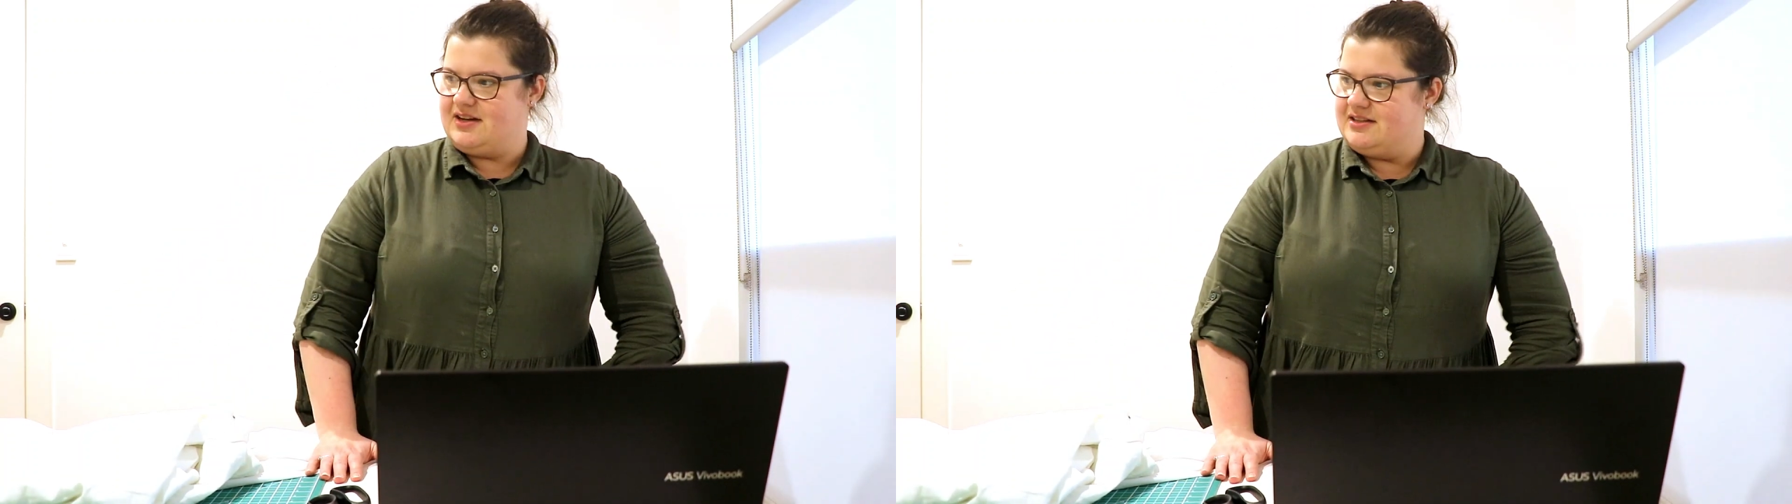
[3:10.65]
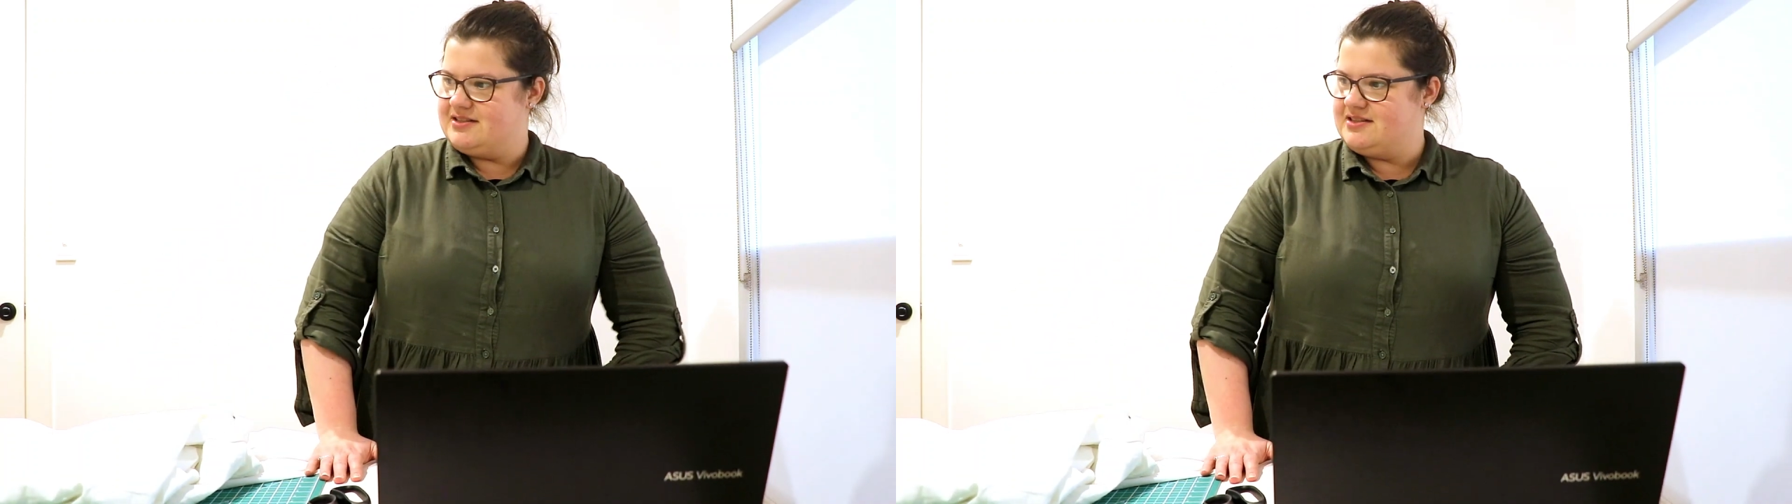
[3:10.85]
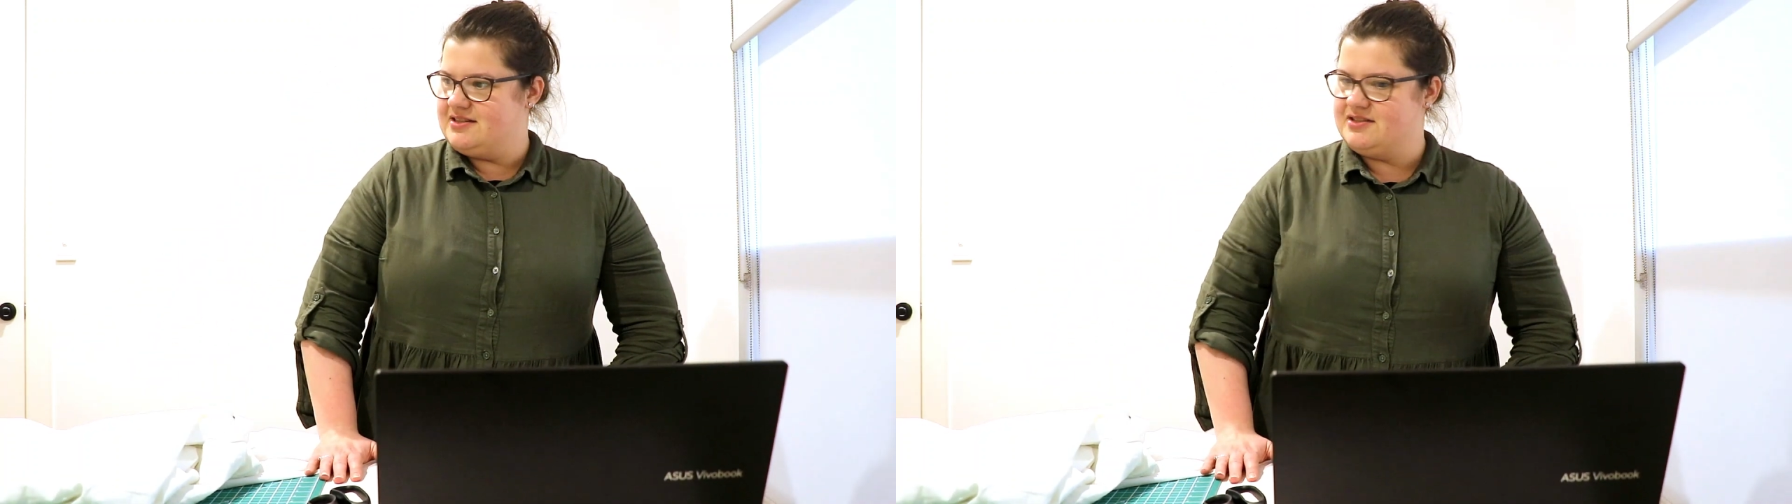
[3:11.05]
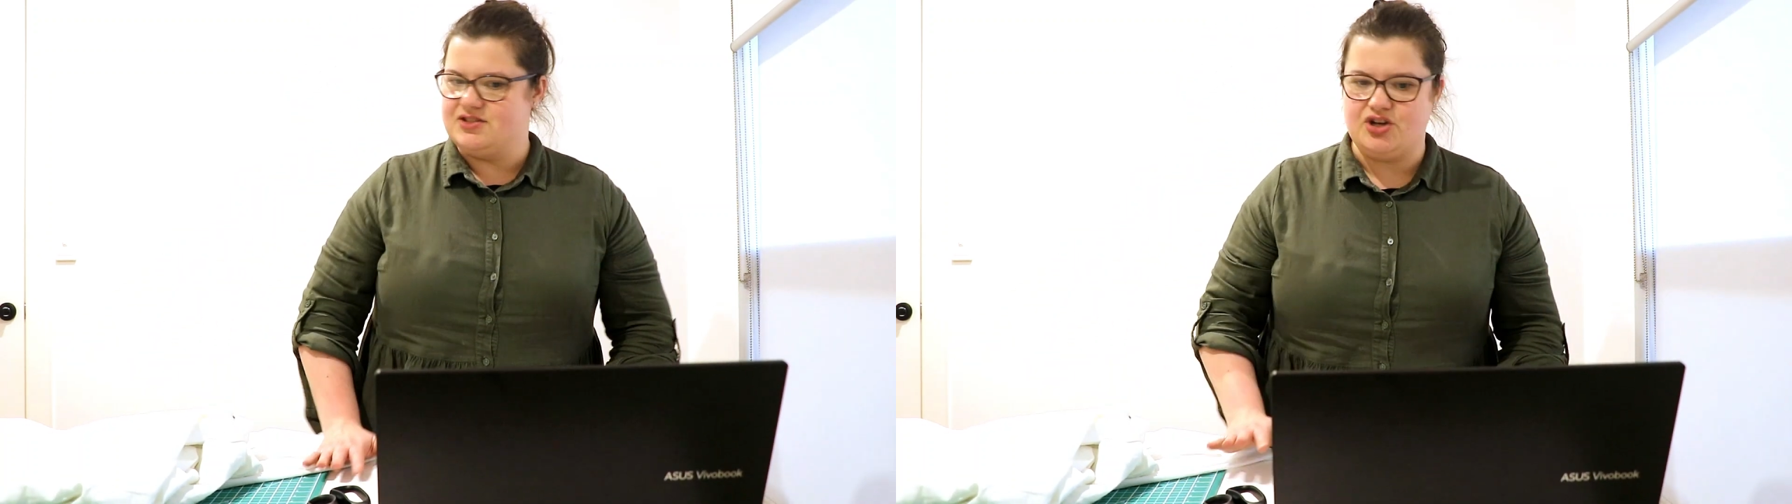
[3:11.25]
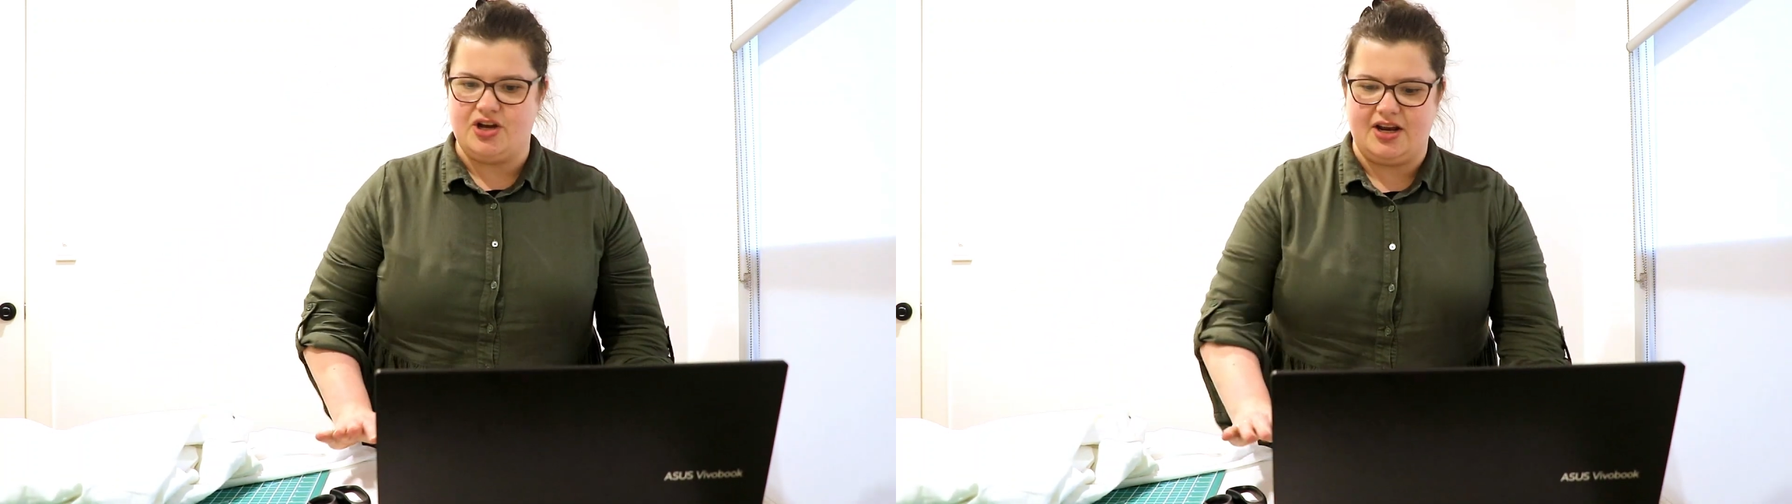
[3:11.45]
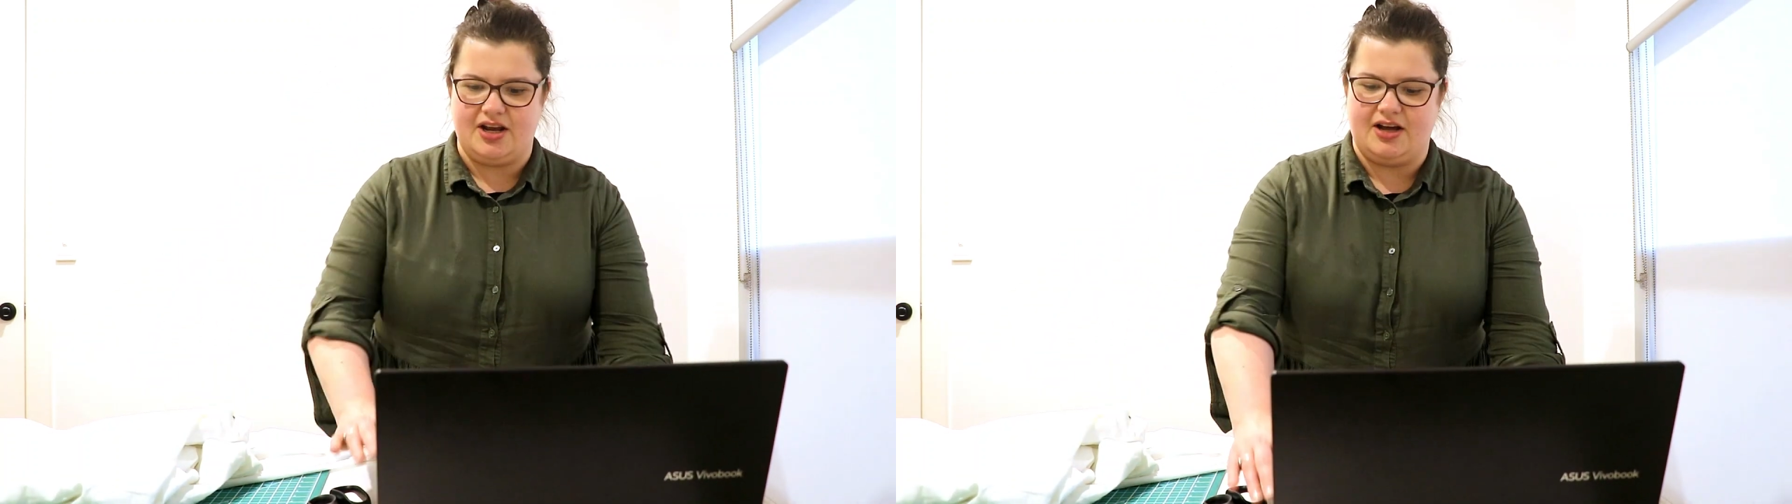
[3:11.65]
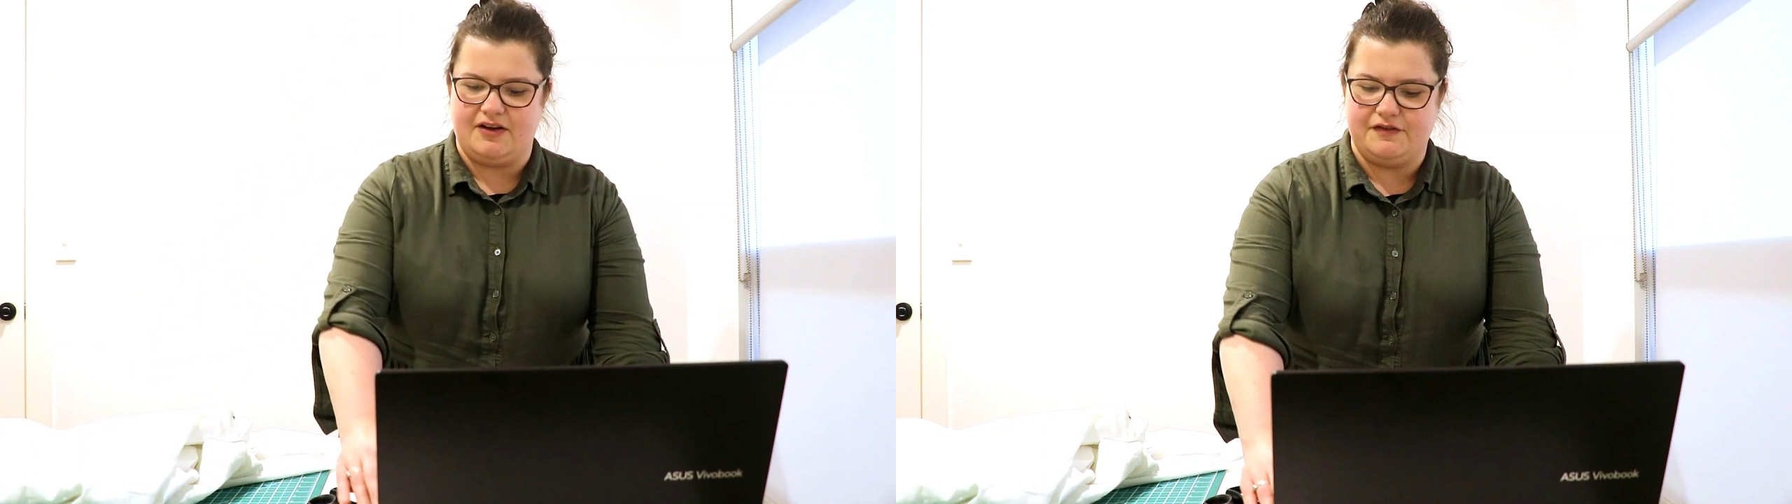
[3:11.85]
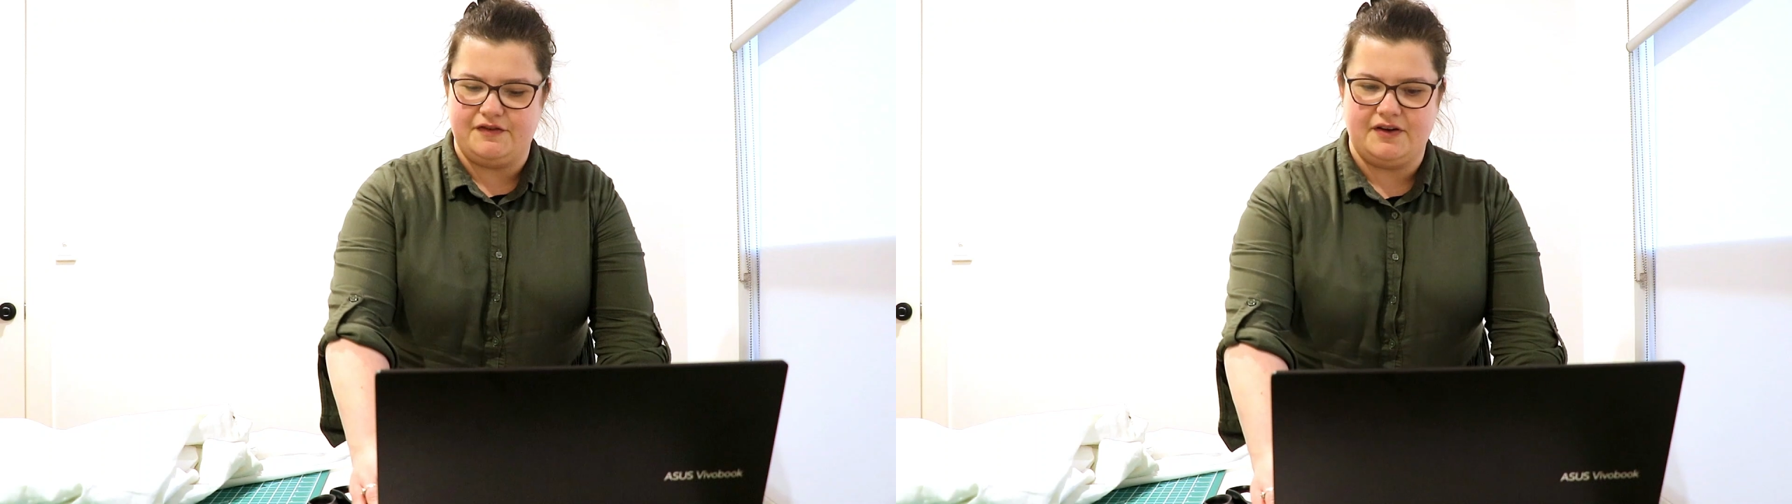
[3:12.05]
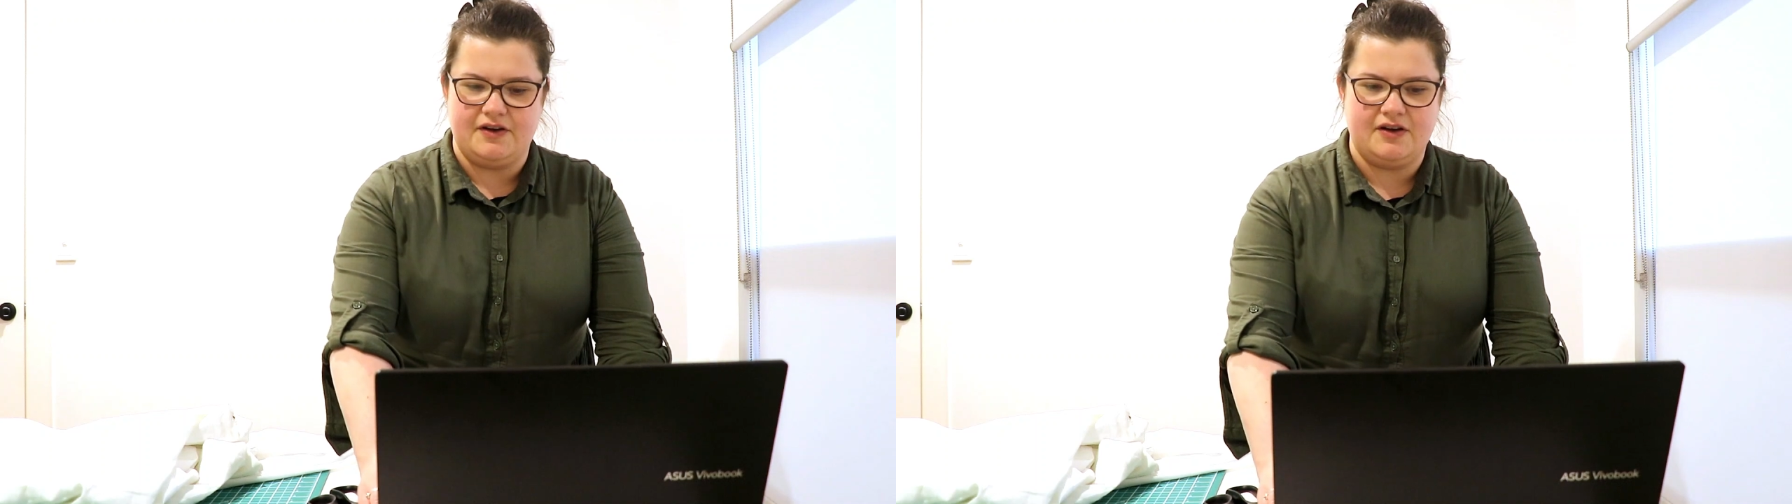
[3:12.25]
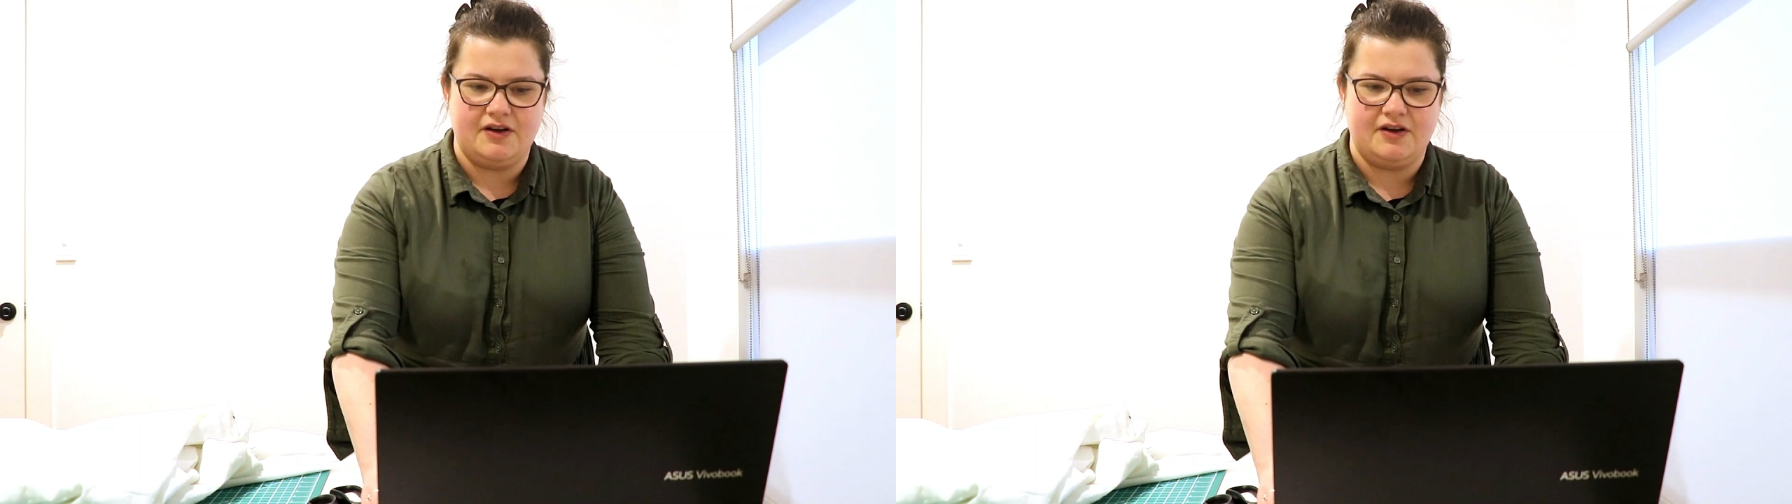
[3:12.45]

It's sturdy enough.